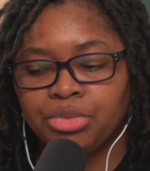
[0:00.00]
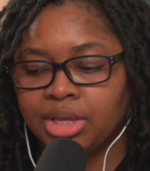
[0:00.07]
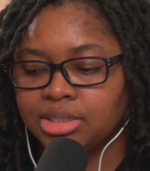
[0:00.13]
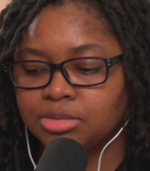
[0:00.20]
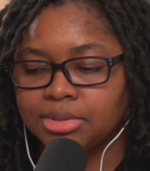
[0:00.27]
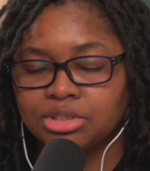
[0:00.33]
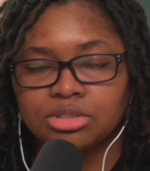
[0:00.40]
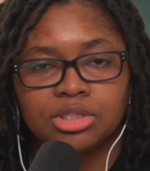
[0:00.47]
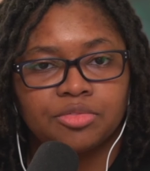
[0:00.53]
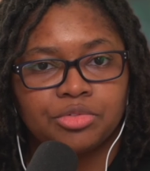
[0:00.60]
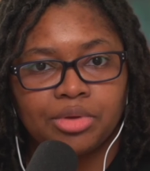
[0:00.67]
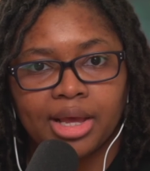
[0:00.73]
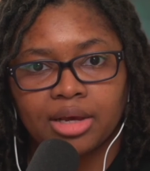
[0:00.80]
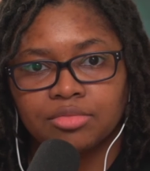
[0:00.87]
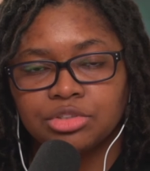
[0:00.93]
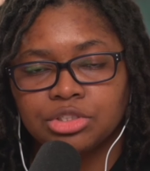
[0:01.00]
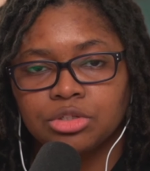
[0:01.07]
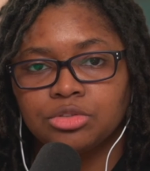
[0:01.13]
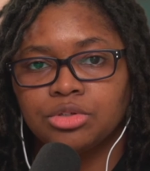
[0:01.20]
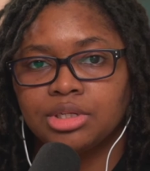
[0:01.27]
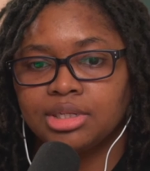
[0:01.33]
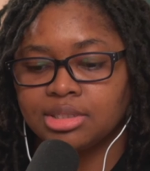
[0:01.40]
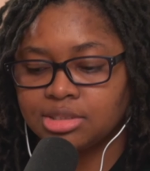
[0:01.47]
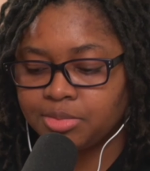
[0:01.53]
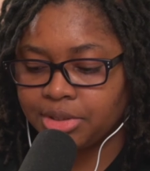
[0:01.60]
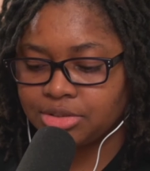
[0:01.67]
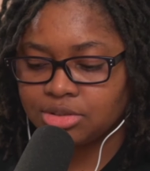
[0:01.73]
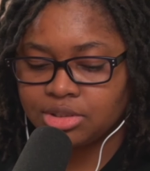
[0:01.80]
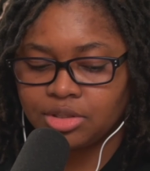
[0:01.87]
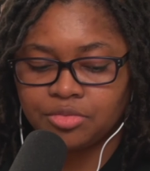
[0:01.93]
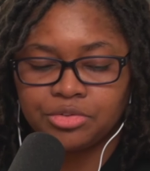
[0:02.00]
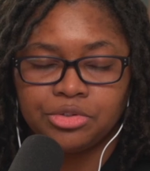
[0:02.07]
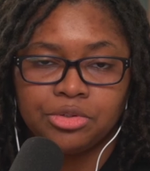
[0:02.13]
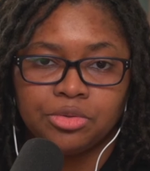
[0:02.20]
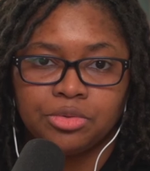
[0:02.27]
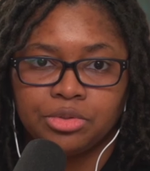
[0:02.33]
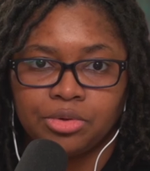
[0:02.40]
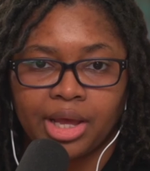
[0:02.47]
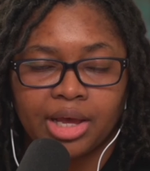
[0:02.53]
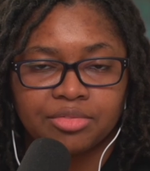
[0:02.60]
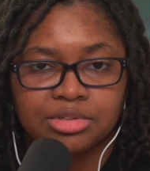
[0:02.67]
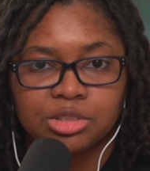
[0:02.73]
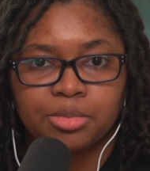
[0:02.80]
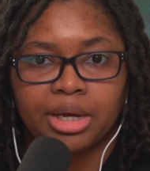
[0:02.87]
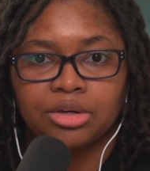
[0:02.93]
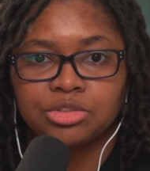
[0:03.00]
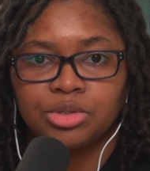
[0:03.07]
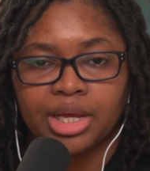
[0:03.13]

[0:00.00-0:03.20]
especially if you have children, especially if you have a spouse,